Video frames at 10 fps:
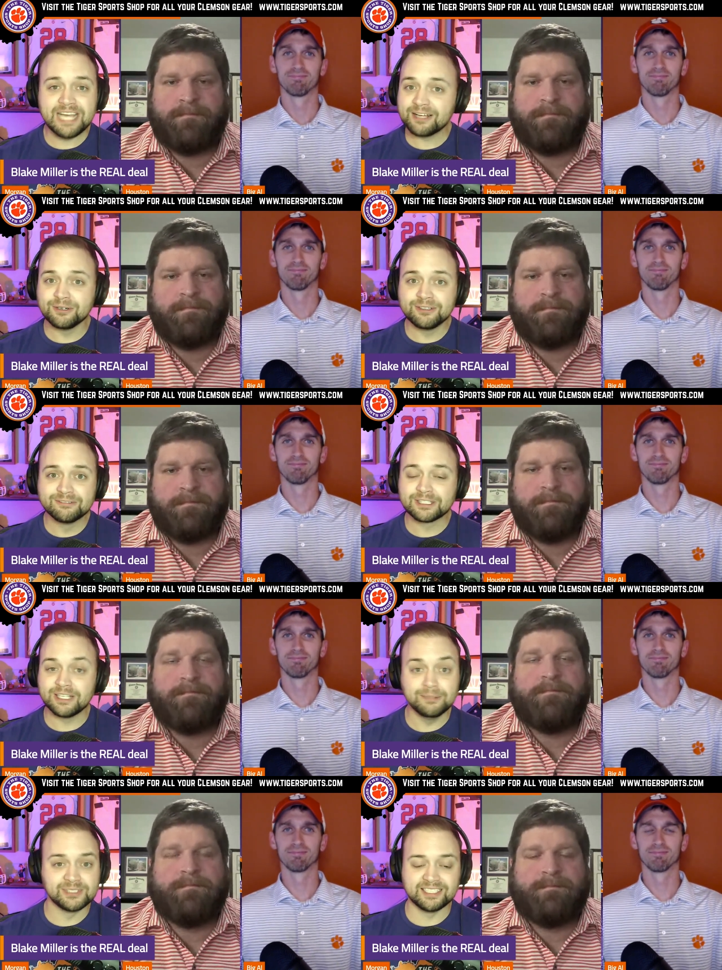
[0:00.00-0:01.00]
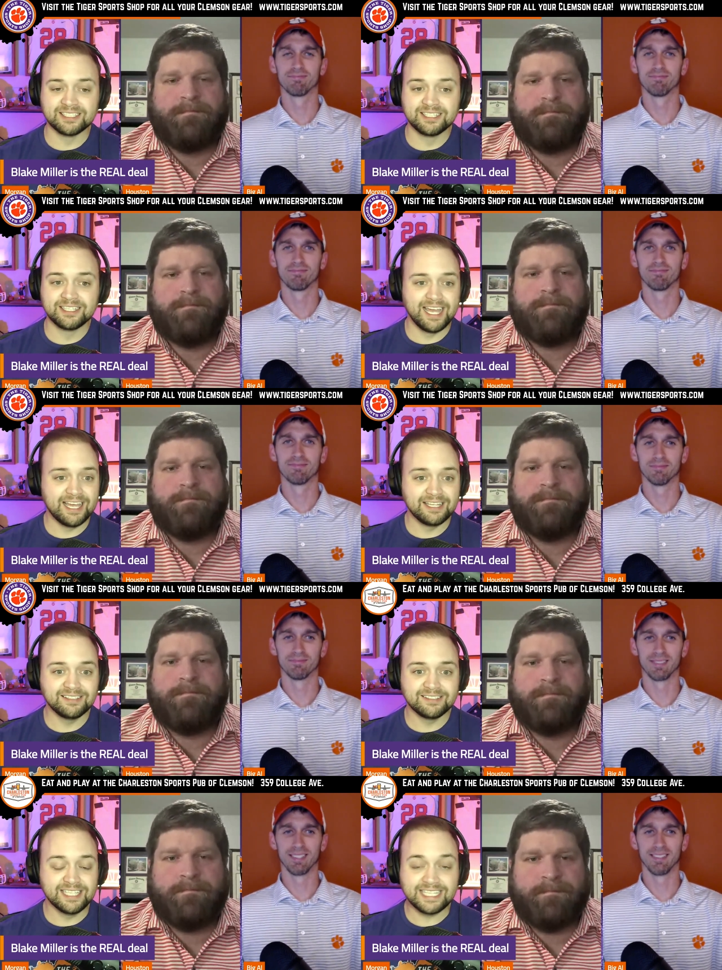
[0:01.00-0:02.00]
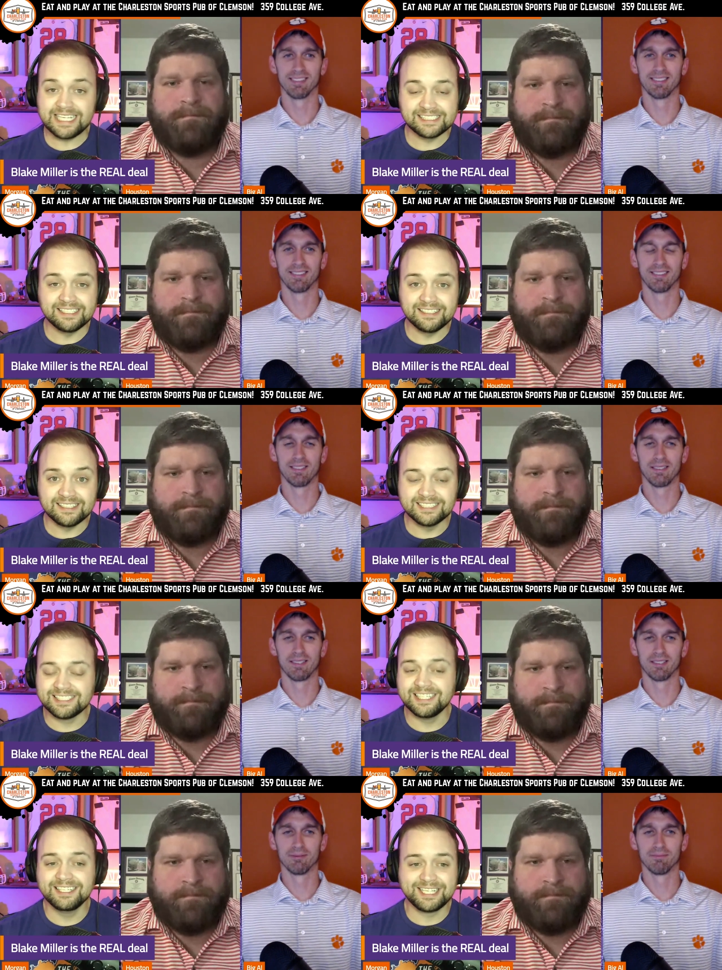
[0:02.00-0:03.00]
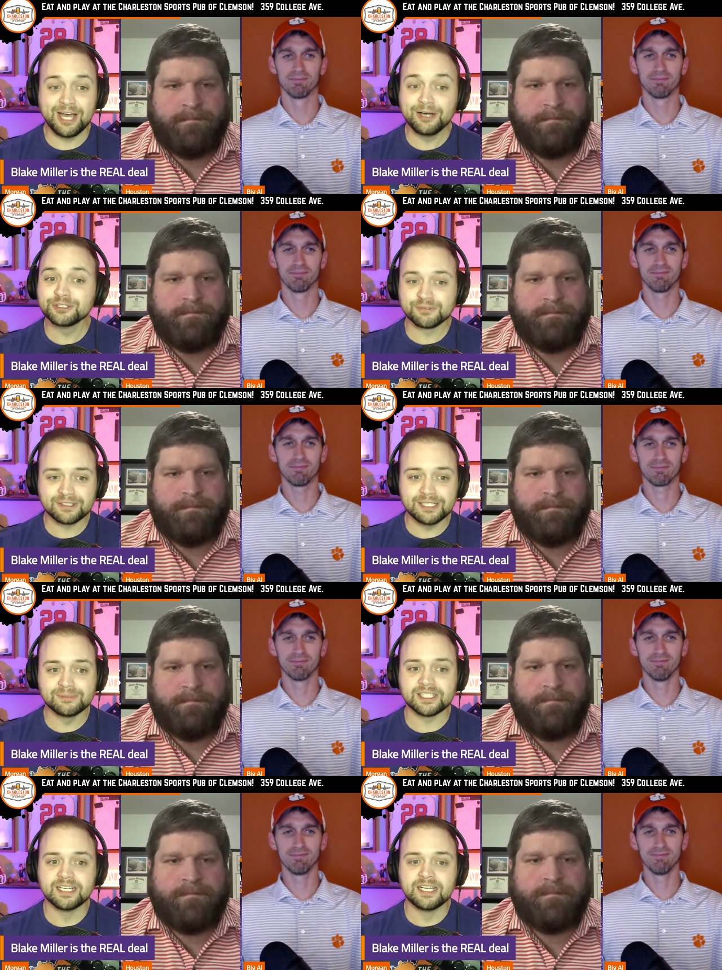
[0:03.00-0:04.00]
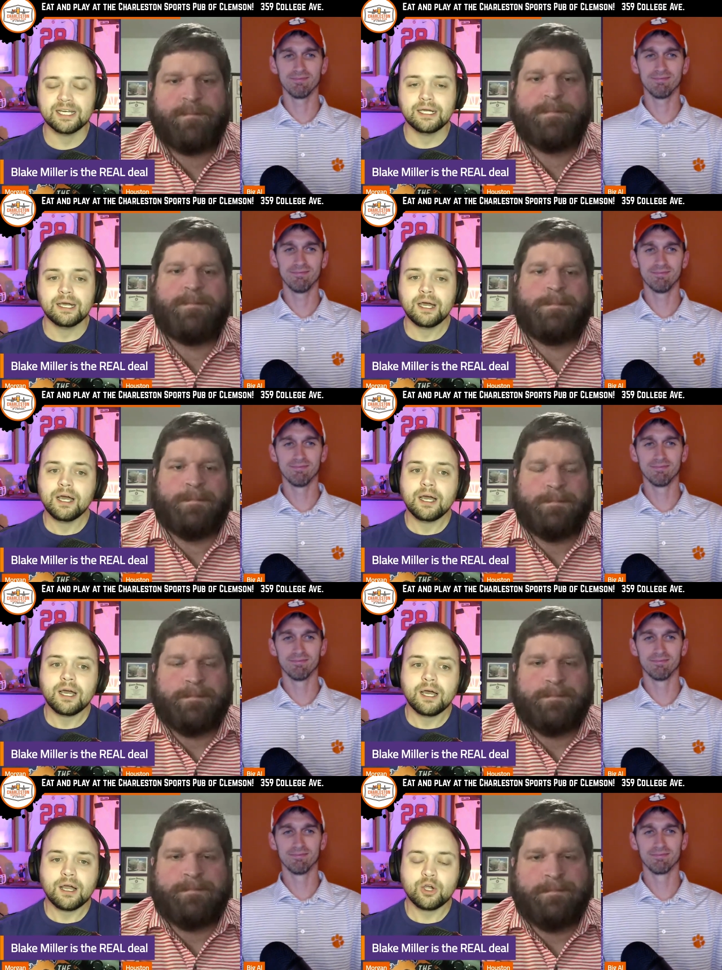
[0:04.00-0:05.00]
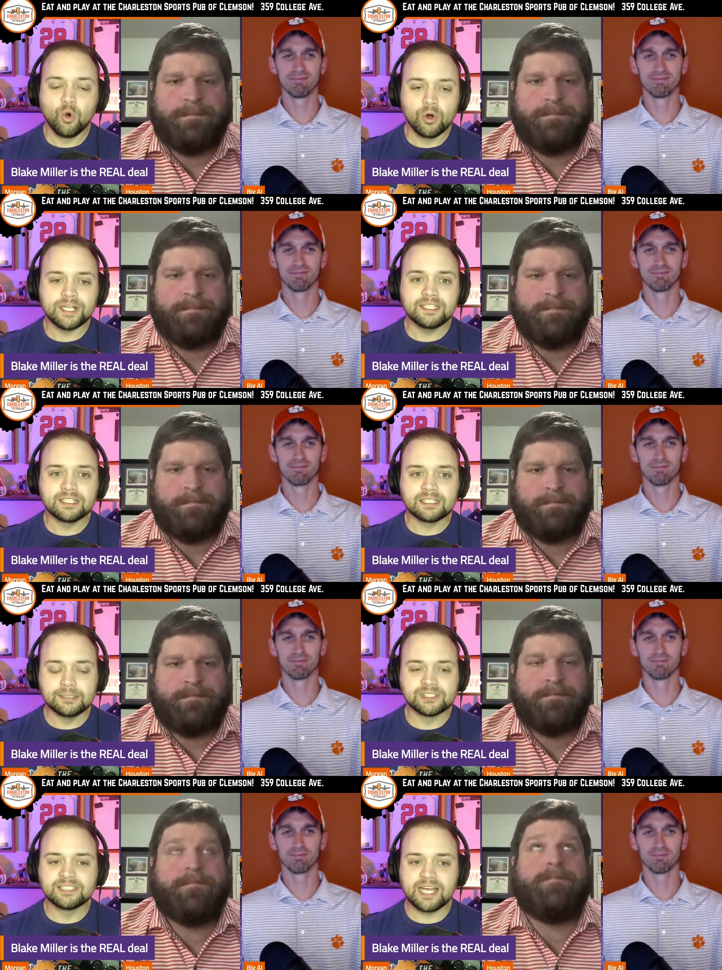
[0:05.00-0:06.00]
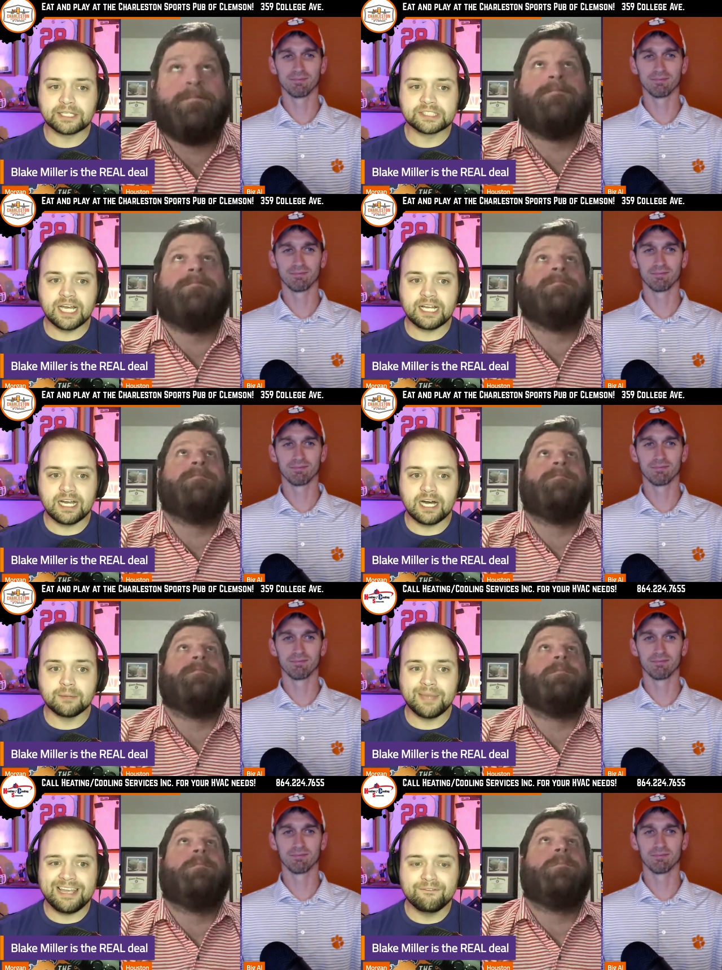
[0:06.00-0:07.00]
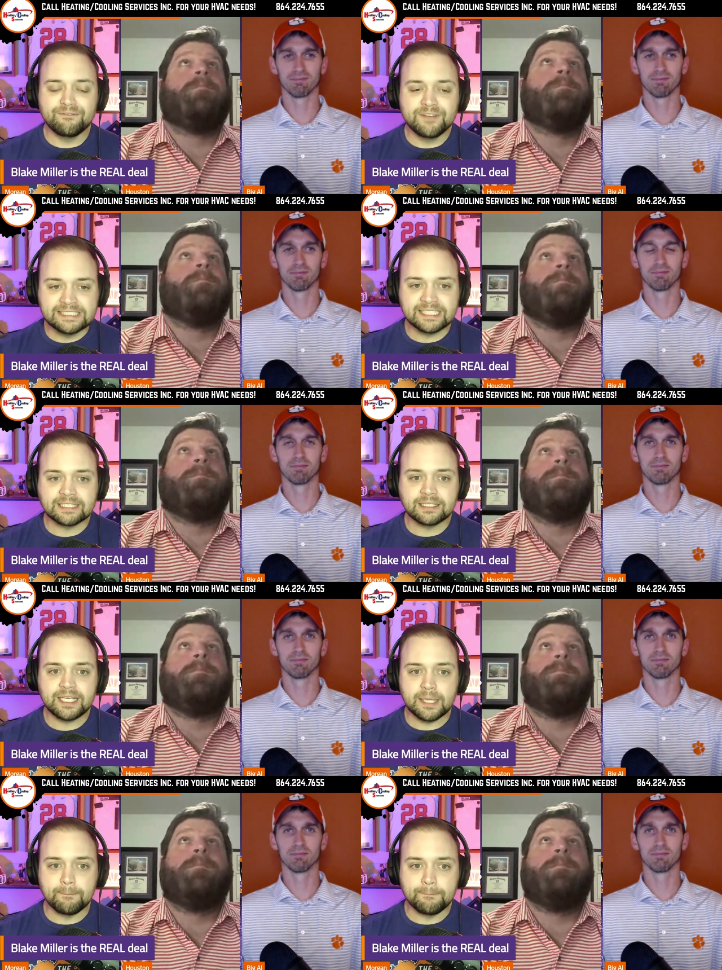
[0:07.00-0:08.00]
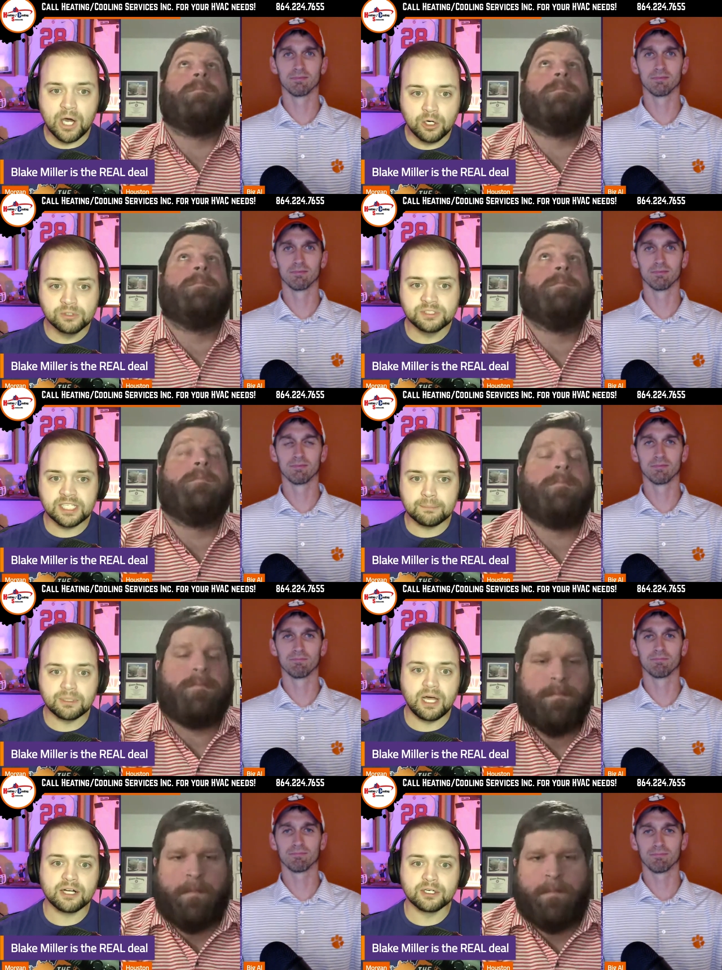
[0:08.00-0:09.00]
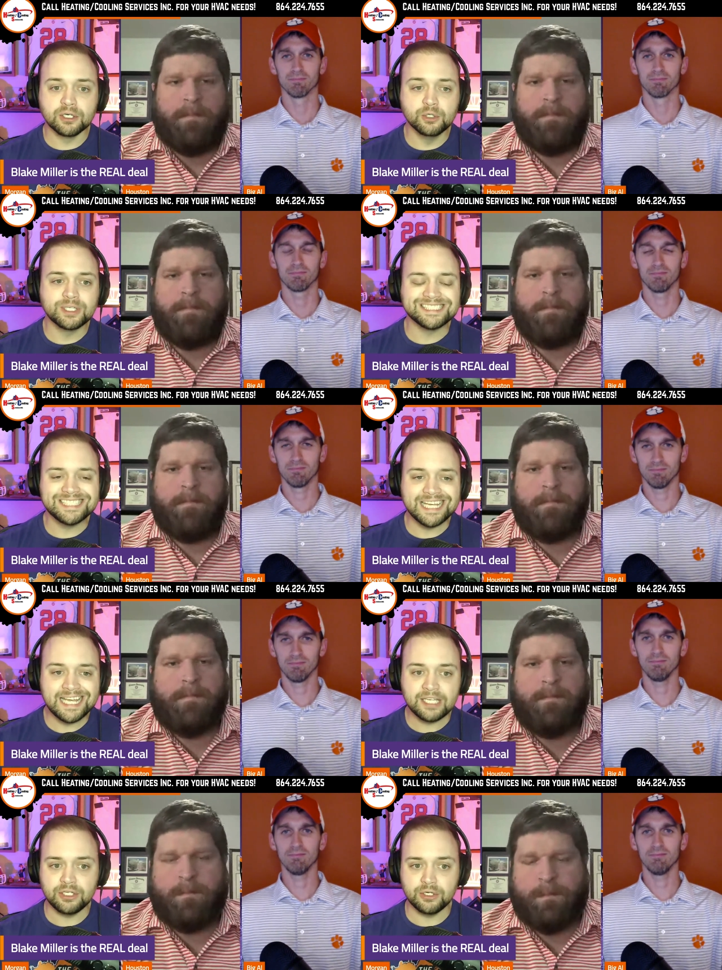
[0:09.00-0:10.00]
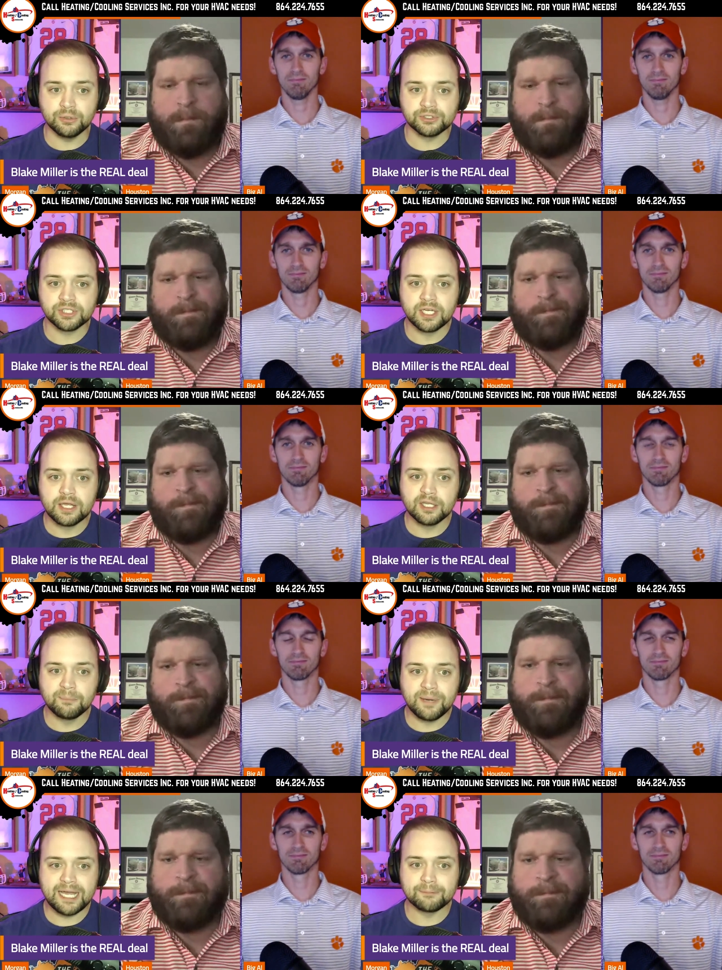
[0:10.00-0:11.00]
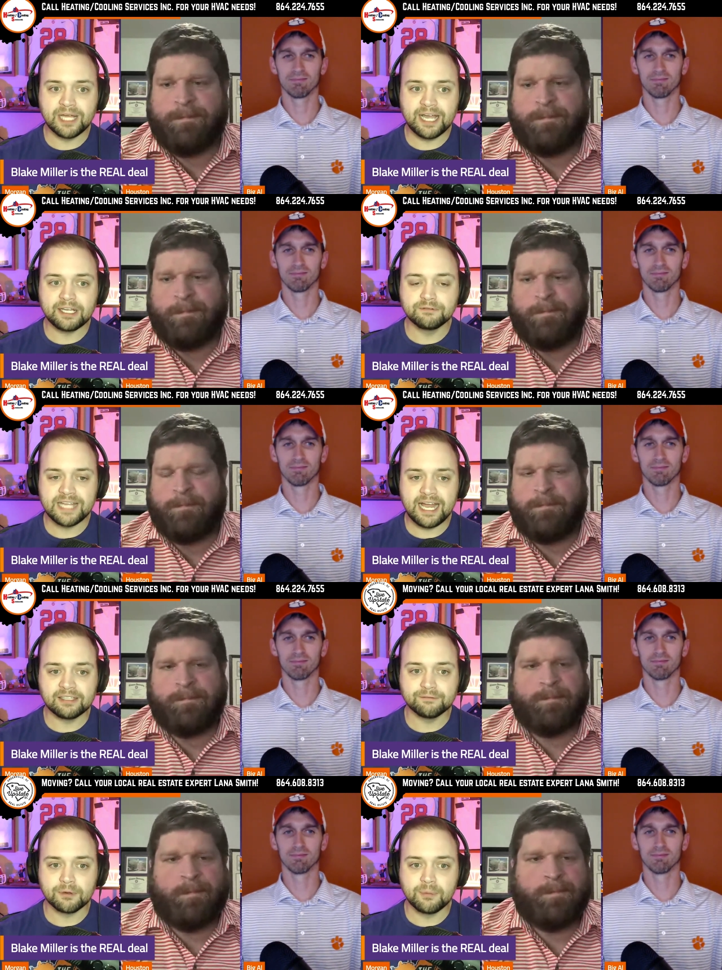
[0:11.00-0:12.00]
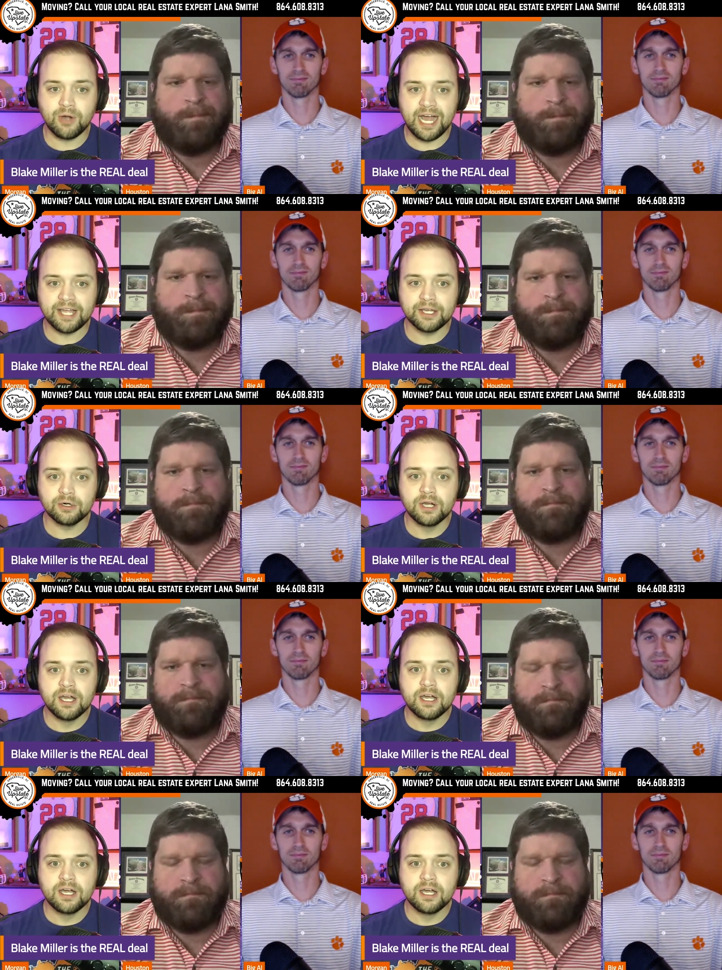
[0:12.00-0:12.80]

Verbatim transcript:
Speaker 1: tackle for Clemson, and Nick Eason is a coach for Clemson. According to Clemson Tigers dot com, a physically imposing blocker who continues the pipeline of talent from Ohio,